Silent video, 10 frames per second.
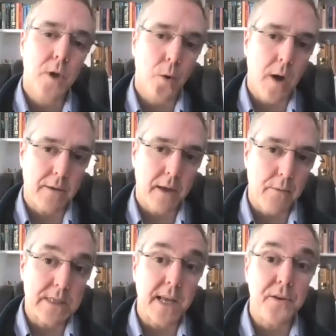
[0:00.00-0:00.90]
So
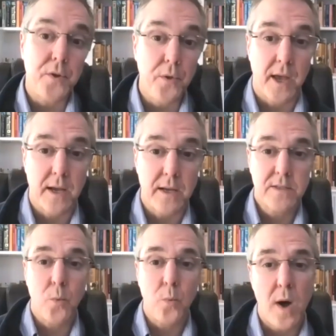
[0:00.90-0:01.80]
I would say 2
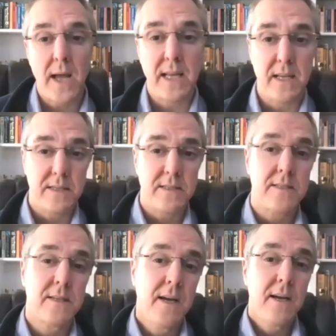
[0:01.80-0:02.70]
things. So one
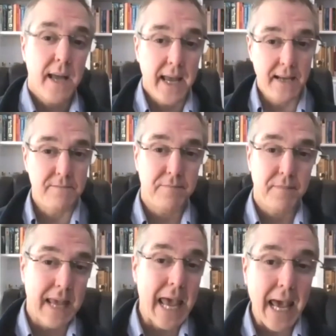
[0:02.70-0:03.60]
is it
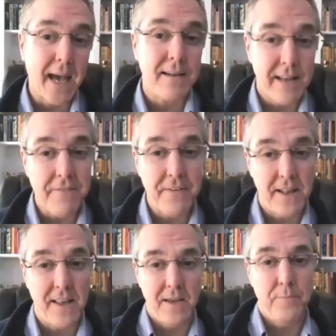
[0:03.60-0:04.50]
can
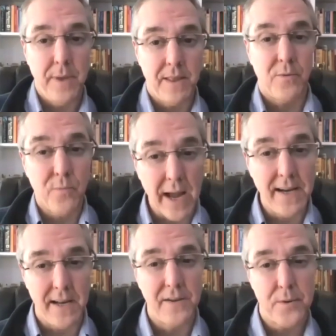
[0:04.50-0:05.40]
definitely be the
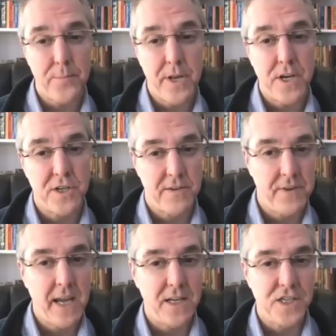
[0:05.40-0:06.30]
right interpretation
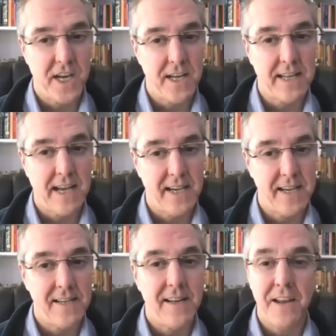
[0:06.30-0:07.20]
of a ketogenic
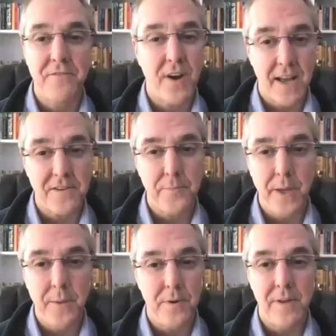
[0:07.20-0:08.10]
diet. And for other
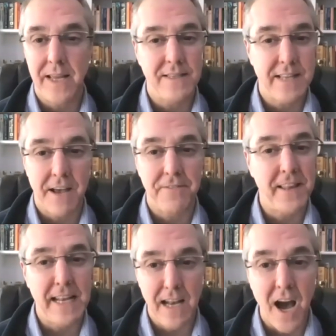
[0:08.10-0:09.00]
people, it's
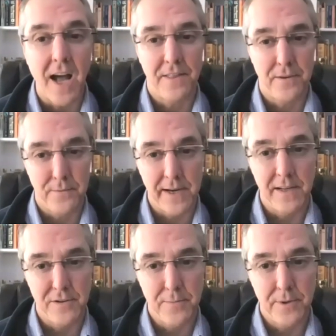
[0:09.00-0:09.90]
definitely not the
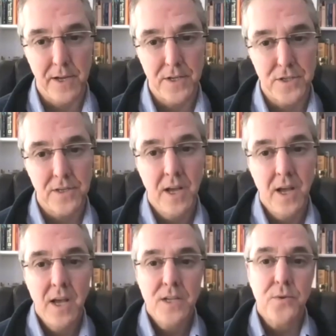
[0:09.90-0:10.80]
right interpretation.
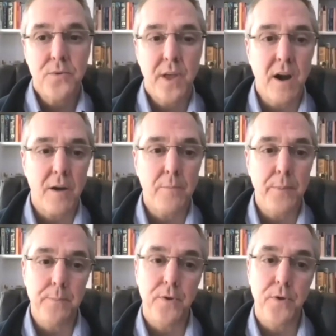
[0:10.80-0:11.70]
So there are
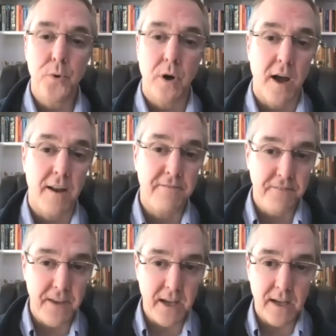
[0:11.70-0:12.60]
people who are
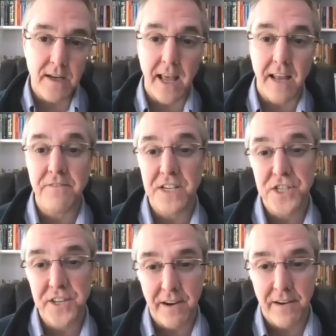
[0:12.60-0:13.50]
on vegan and
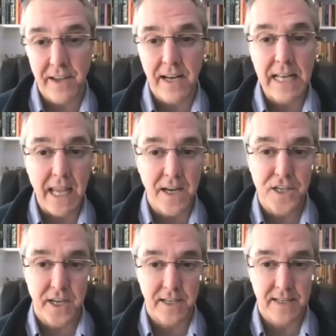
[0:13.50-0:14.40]
vegetarian
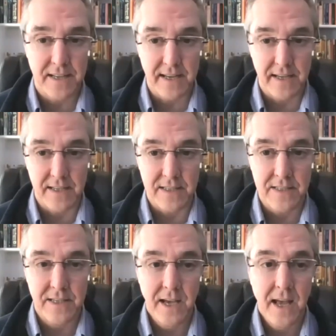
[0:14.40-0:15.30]
ketogenic
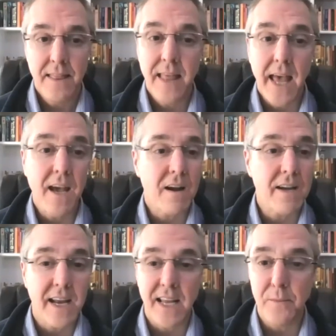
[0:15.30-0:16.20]
diets. They
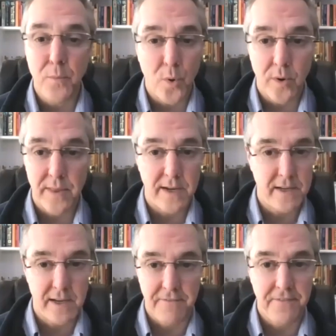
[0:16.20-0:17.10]
are getting more than
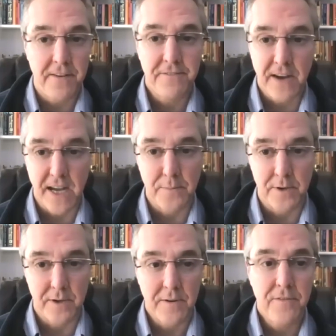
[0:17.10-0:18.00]
enough
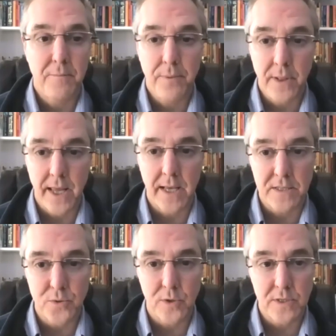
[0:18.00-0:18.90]
fiber from
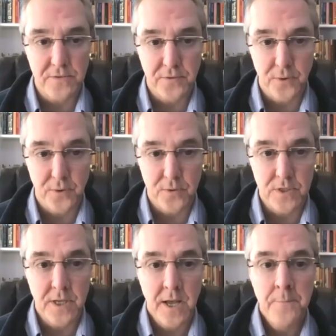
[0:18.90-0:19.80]
plant-sourced
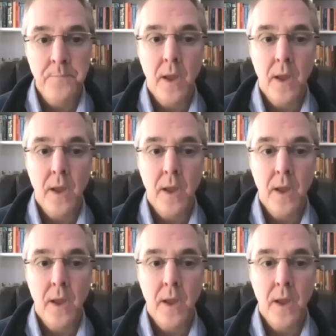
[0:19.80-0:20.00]
foods.